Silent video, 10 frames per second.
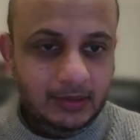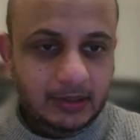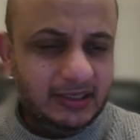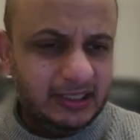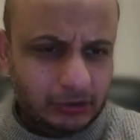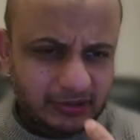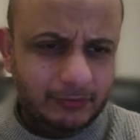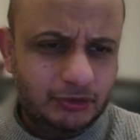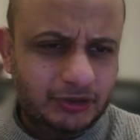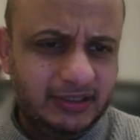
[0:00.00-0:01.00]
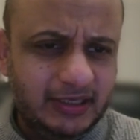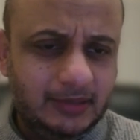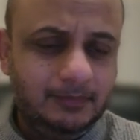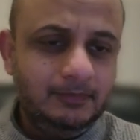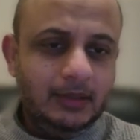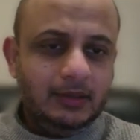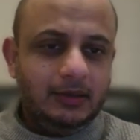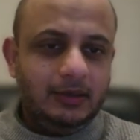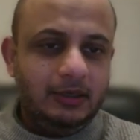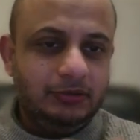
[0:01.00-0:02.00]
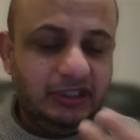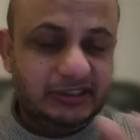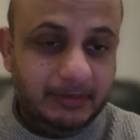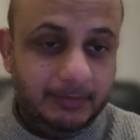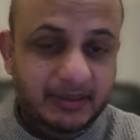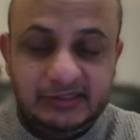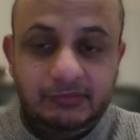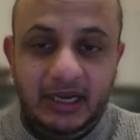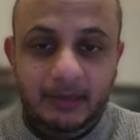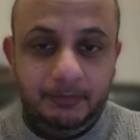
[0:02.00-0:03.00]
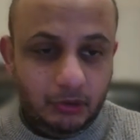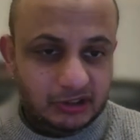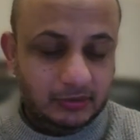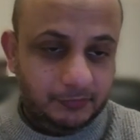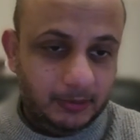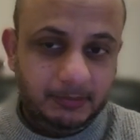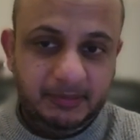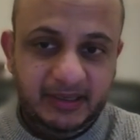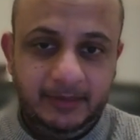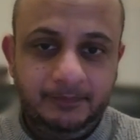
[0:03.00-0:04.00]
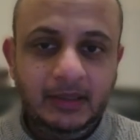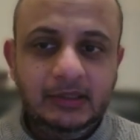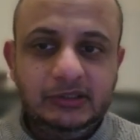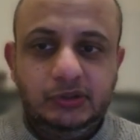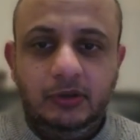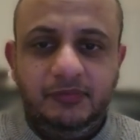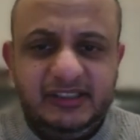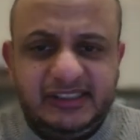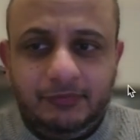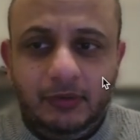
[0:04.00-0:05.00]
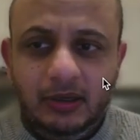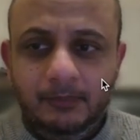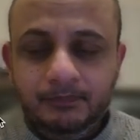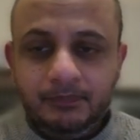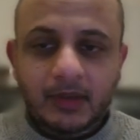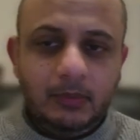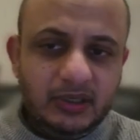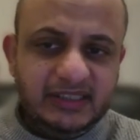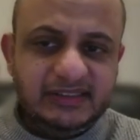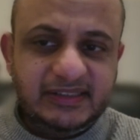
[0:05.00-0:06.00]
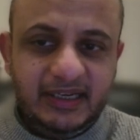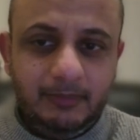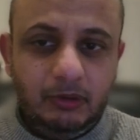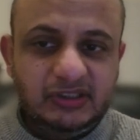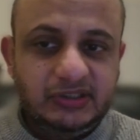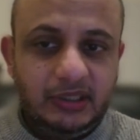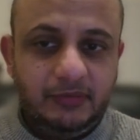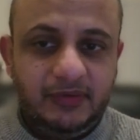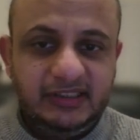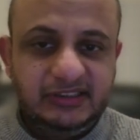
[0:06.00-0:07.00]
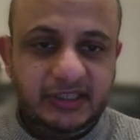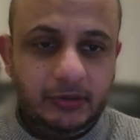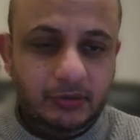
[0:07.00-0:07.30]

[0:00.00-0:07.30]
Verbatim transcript: And I thought I would share that uh, just maybe this will help you also if you're preparing. So first of all, what is the AWS Certified Security